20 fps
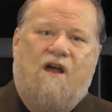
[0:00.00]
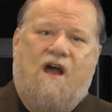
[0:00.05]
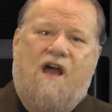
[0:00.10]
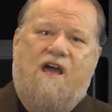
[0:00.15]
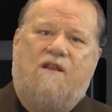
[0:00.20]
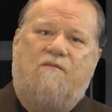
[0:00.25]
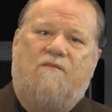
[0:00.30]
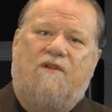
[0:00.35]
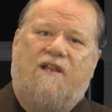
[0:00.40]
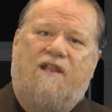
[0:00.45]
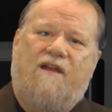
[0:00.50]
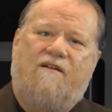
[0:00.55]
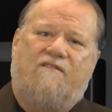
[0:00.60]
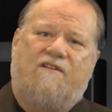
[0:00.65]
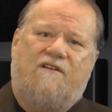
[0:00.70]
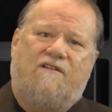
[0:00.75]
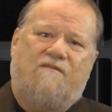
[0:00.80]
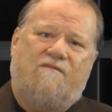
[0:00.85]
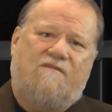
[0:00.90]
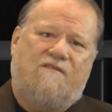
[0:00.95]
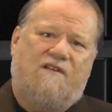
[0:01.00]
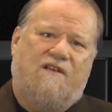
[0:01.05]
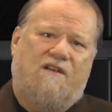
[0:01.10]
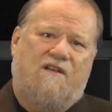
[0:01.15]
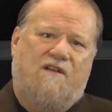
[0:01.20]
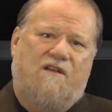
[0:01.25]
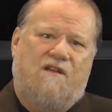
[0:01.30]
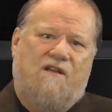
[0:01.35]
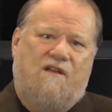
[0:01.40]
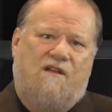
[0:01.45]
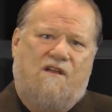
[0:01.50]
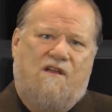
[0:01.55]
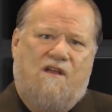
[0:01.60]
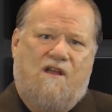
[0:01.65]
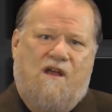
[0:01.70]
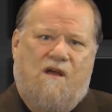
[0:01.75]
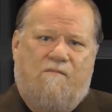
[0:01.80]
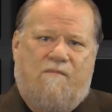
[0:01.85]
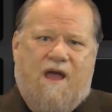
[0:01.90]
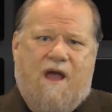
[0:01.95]
Item 11.
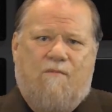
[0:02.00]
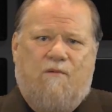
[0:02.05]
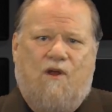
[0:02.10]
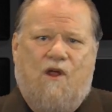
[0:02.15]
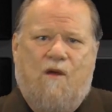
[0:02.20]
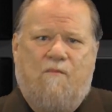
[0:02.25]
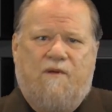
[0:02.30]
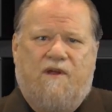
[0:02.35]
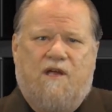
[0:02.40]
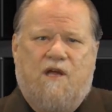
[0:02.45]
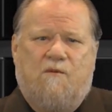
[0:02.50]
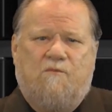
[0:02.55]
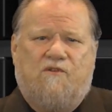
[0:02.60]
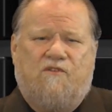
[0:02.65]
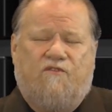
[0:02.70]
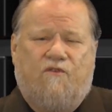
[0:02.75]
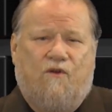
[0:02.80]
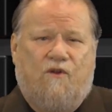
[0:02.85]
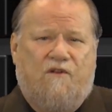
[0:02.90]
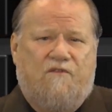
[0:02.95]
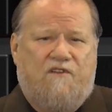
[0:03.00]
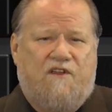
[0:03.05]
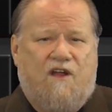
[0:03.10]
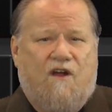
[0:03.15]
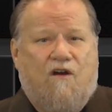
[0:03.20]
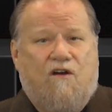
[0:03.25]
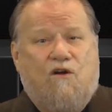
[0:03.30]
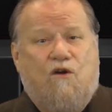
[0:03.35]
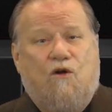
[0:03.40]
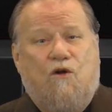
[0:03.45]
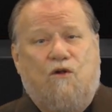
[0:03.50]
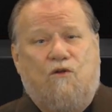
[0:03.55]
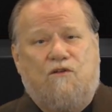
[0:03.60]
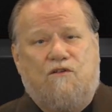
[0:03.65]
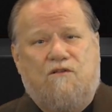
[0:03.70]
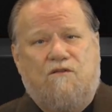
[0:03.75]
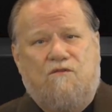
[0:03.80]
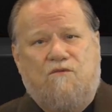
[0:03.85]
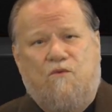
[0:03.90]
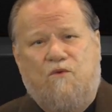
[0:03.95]
Babylon becomes full of the
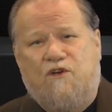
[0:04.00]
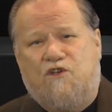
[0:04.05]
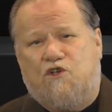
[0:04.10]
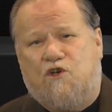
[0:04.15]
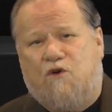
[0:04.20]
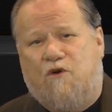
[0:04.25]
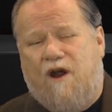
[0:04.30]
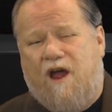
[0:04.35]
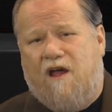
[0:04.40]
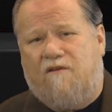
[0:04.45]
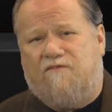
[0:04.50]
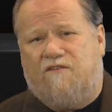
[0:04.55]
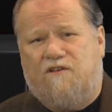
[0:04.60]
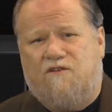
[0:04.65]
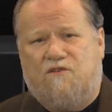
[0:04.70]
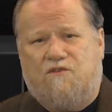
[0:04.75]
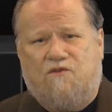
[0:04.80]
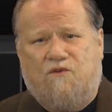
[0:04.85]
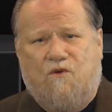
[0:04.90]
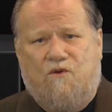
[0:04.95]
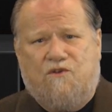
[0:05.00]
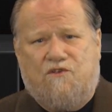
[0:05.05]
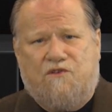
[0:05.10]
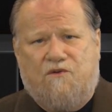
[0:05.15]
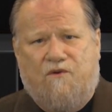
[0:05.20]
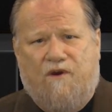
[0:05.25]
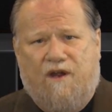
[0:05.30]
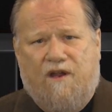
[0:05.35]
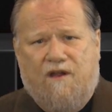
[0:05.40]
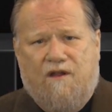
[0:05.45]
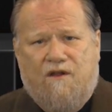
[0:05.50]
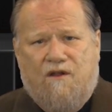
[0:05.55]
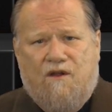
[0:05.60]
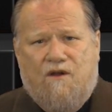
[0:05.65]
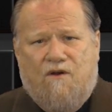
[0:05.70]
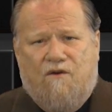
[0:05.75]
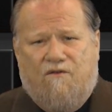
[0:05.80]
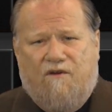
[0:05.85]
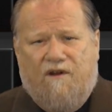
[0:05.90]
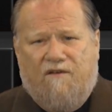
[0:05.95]
occult, witchcraft, and sorcery.
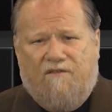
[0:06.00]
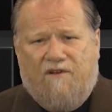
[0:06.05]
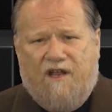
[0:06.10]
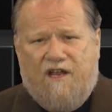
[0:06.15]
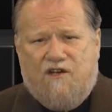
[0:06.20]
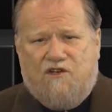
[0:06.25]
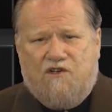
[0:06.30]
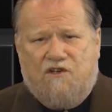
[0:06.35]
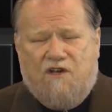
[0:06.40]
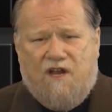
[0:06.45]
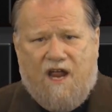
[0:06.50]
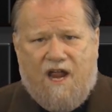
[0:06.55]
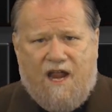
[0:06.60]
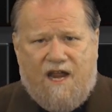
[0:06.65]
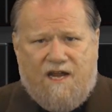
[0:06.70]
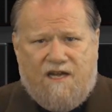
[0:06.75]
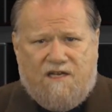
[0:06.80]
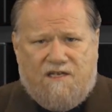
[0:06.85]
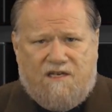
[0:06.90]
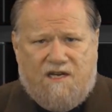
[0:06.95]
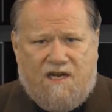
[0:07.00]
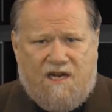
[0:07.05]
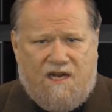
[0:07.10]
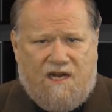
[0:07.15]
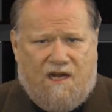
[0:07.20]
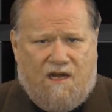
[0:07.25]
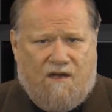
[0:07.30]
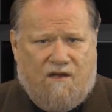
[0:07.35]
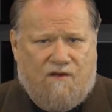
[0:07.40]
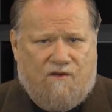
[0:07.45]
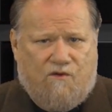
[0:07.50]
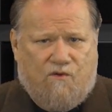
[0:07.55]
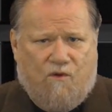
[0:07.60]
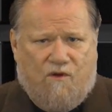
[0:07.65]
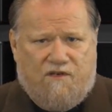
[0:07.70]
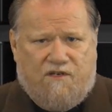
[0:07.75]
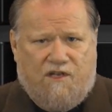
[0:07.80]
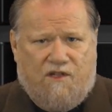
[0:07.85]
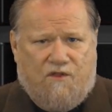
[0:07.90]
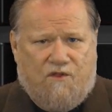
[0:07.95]
Revelation
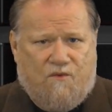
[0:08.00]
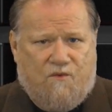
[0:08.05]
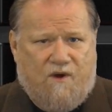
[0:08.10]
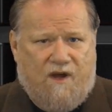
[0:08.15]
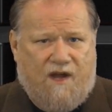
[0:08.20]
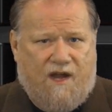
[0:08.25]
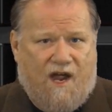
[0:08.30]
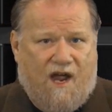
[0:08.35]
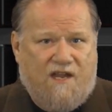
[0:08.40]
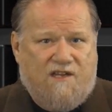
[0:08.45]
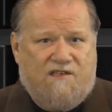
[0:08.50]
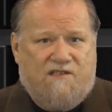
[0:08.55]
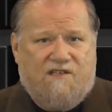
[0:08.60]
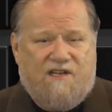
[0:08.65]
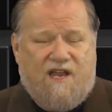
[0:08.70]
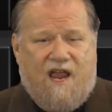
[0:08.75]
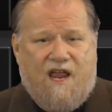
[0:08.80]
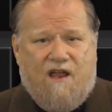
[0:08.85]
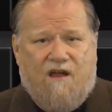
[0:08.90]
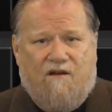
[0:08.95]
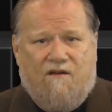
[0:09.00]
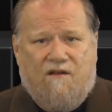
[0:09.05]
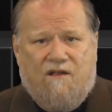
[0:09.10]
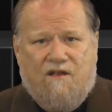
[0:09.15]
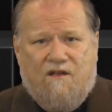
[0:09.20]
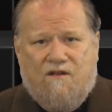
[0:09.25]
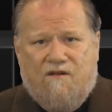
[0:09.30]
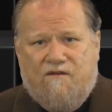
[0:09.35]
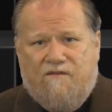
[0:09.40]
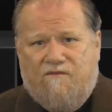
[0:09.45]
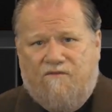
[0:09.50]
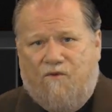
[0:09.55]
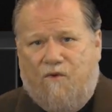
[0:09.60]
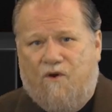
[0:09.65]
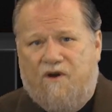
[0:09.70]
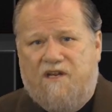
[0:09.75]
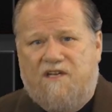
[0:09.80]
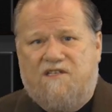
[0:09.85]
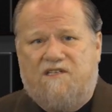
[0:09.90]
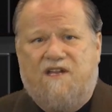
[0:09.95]
18:23, Isaiah
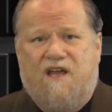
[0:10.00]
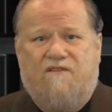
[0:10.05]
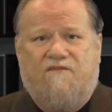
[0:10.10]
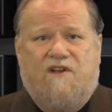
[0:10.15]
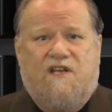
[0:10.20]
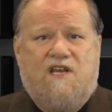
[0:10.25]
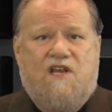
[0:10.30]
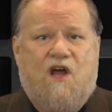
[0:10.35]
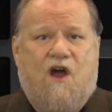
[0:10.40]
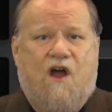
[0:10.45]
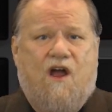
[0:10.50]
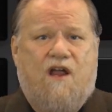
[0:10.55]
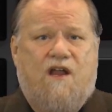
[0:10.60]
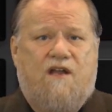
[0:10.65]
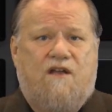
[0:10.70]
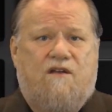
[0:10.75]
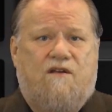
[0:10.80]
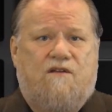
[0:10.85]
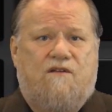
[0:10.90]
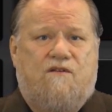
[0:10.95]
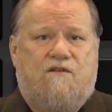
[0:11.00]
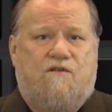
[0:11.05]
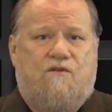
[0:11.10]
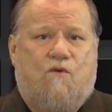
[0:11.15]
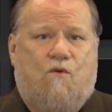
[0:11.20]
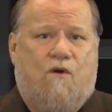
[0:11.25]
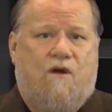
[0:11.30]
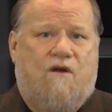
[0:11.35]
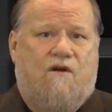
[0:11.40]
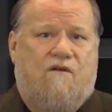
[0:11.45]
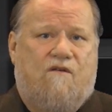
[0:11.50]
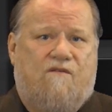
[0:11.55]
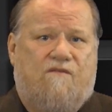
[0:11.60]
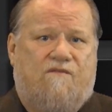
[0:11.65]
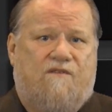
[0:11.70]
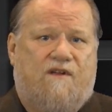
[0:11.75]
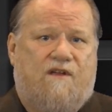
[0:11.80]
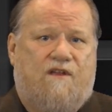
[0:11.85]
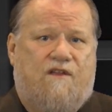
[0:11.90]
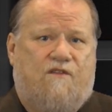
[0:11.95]
47, 9,
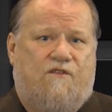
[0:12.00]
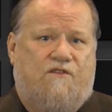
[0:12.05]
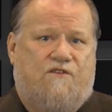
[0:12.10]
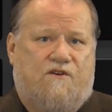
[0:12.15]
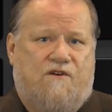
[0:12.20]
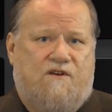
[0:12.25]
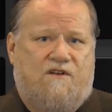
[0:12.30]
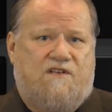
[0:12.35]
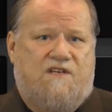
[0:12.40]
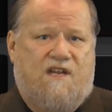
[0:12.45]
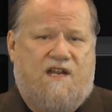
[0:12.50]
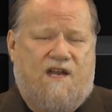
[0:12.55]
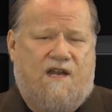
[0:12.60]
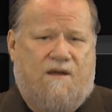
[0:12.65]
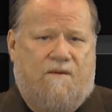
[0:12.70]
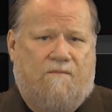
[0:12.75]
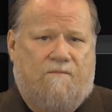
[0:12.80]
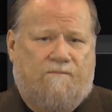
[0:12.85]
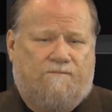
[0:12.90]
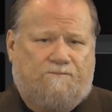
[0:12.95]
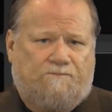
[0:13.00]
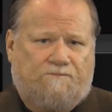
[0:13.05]
12, and 13.